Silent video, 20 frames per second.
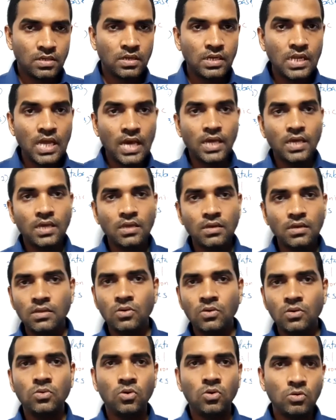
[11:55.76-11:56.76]
diary
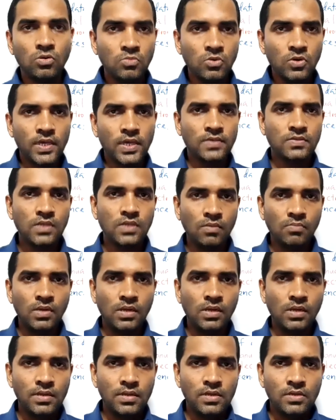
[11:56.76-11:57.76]
or notebook example.
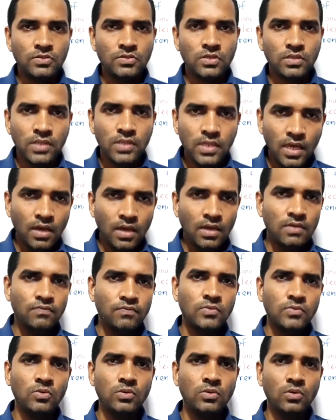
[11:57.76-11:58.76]
So there, if
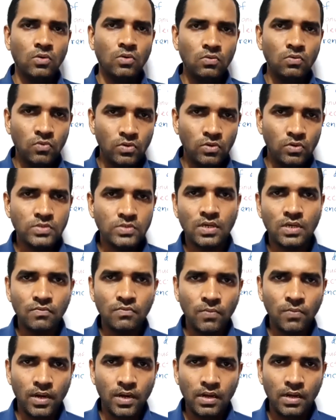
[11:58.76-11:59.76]
you don't want
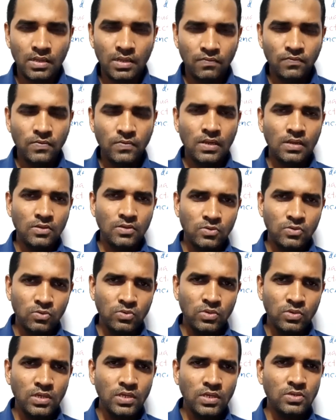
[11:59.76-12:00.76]
someone, definitely you
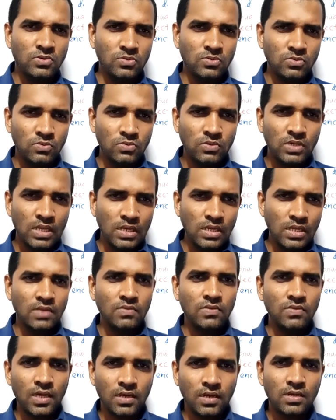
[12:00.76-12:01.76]
need to
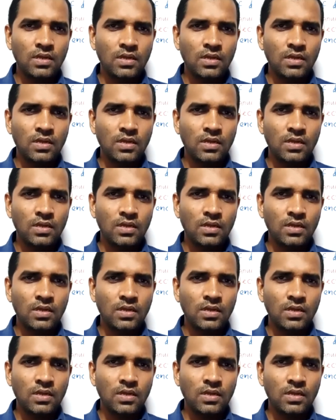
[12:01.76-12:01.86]
delete that